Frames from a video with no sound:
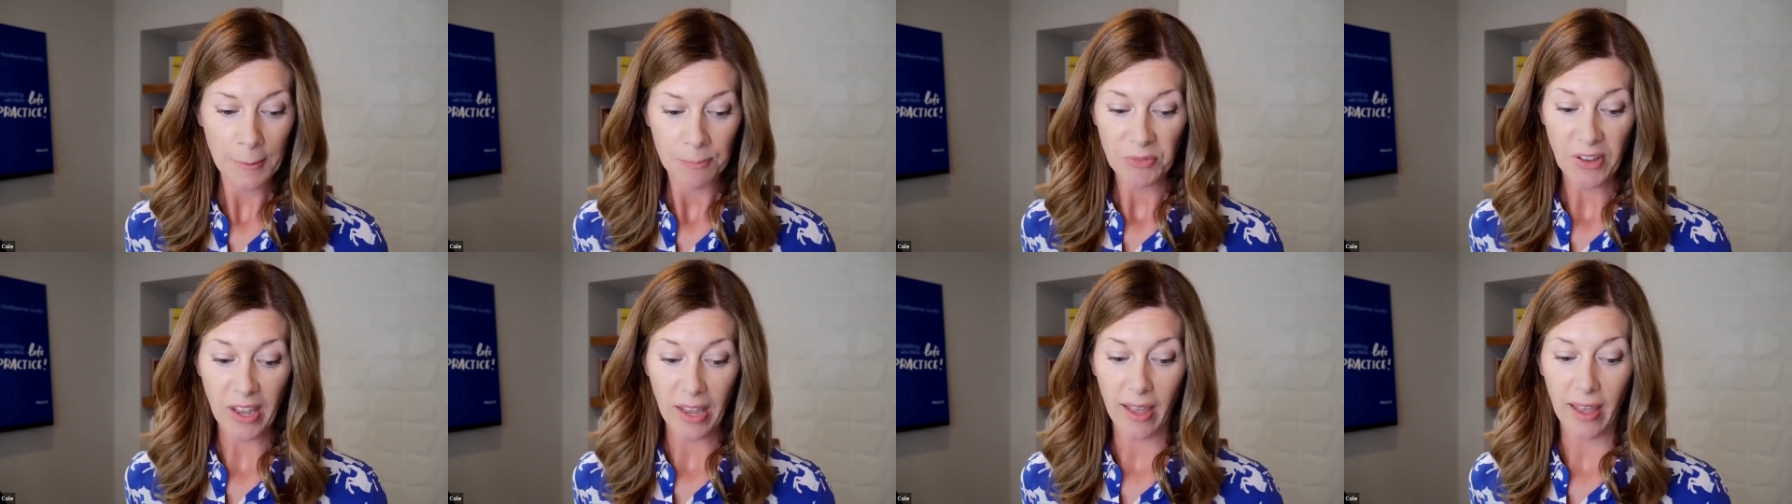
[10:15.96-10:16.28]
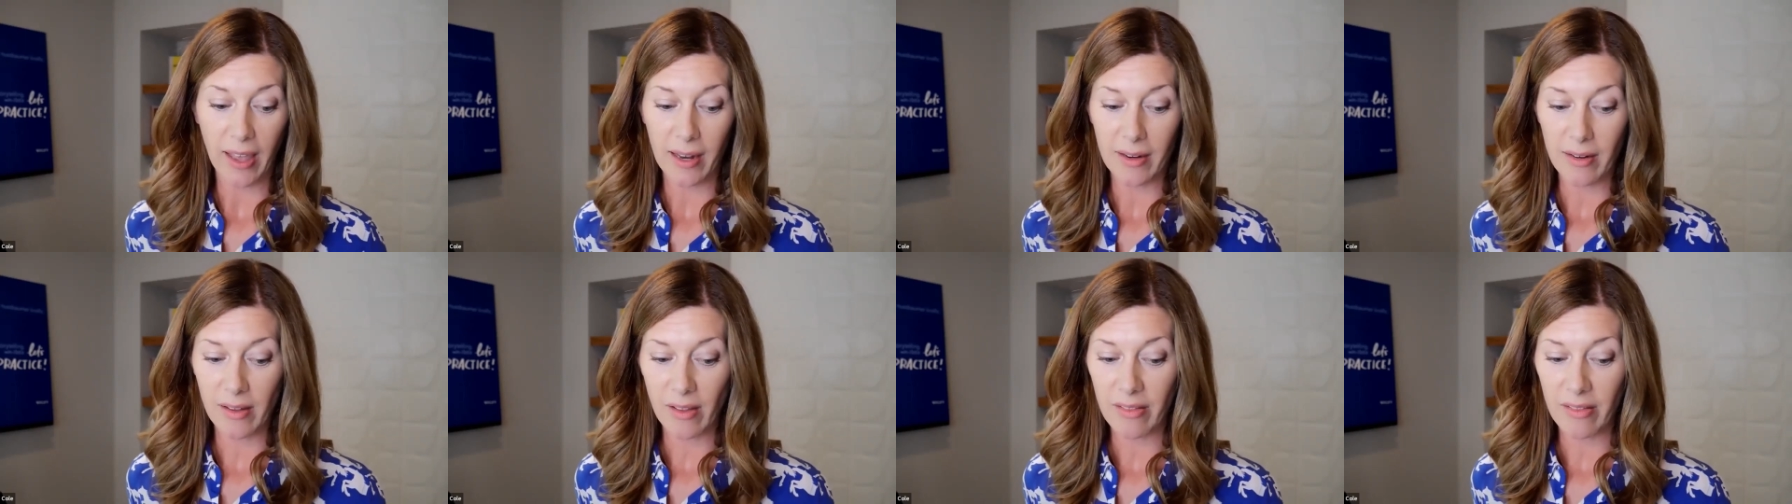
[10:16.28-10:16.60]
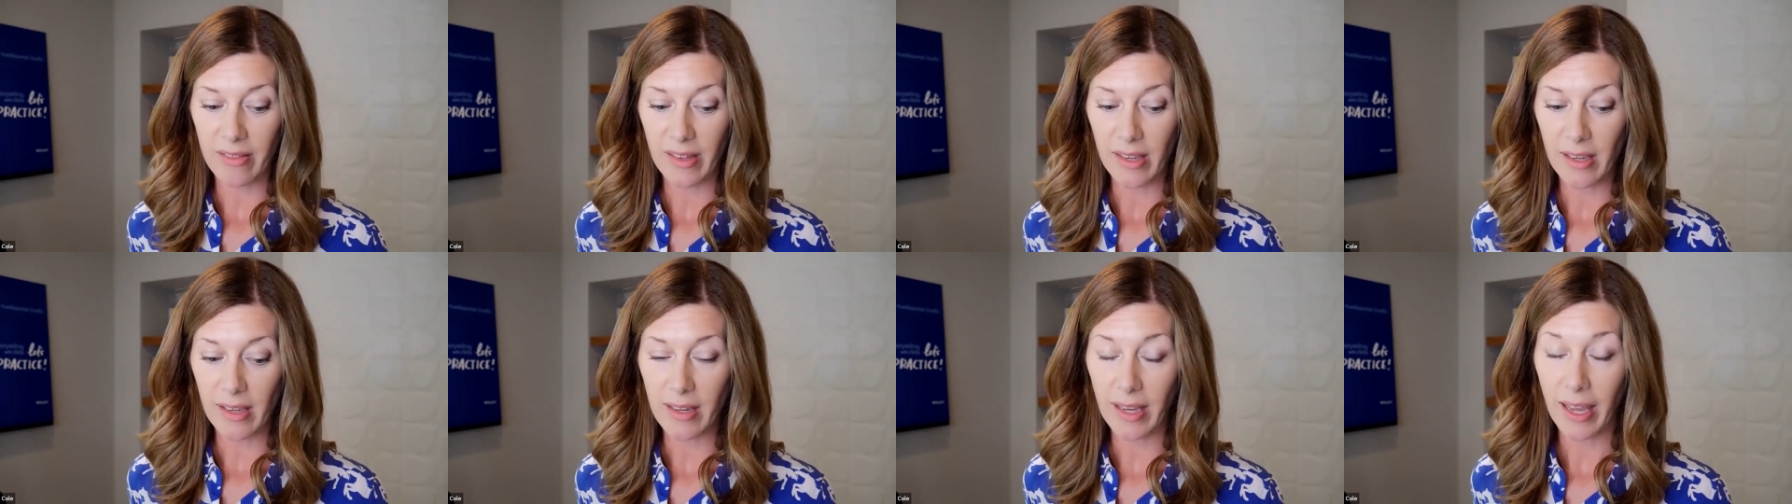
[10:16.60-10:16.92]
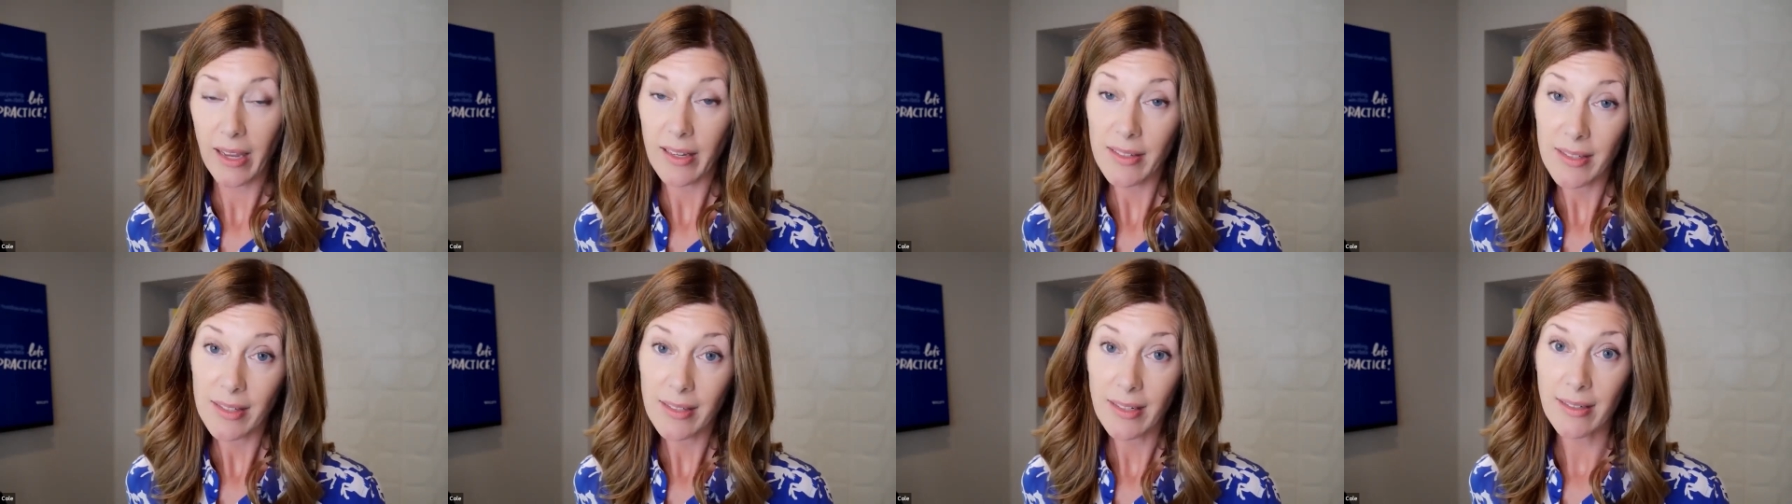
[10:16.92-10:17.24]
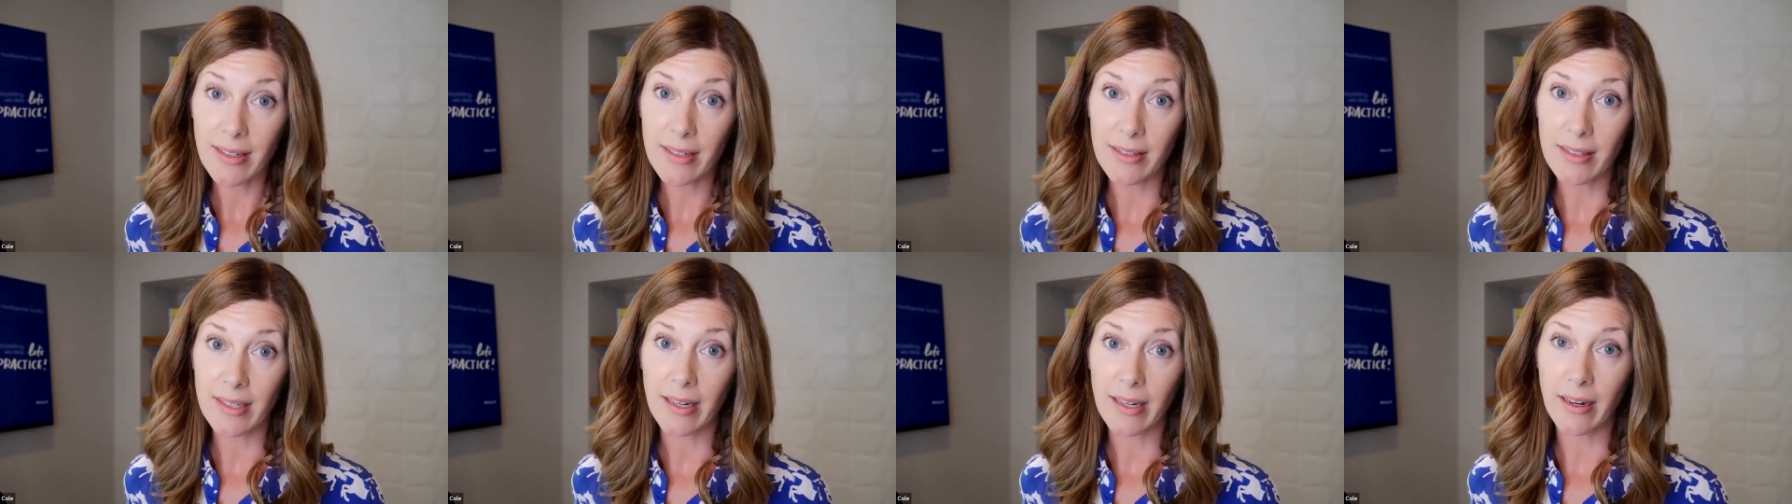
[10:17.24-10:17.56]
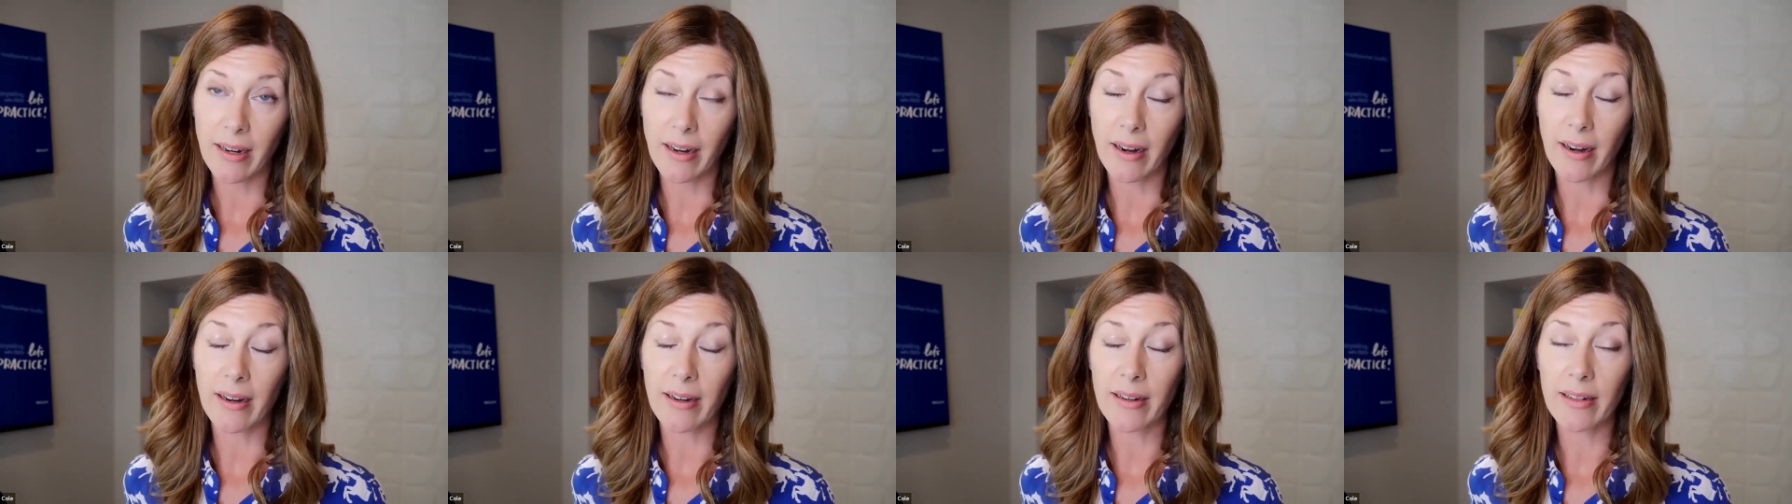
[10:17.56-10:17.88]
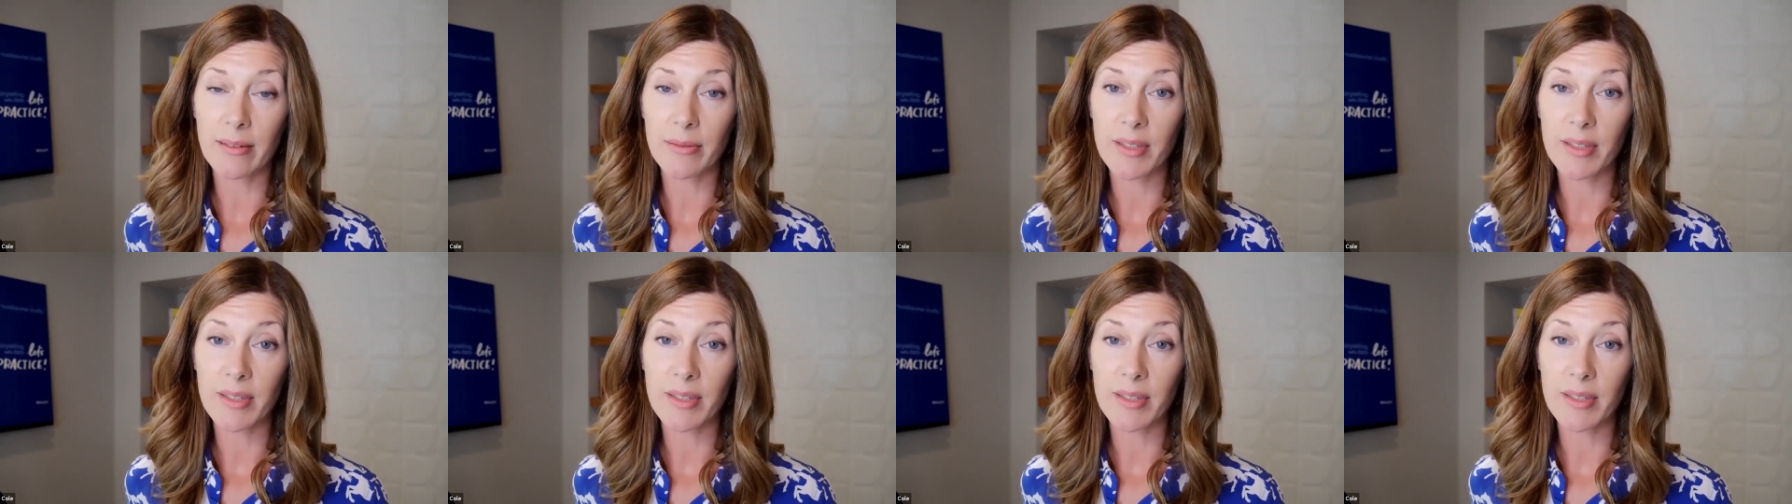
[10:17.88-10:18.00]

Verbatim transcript: And the case studies here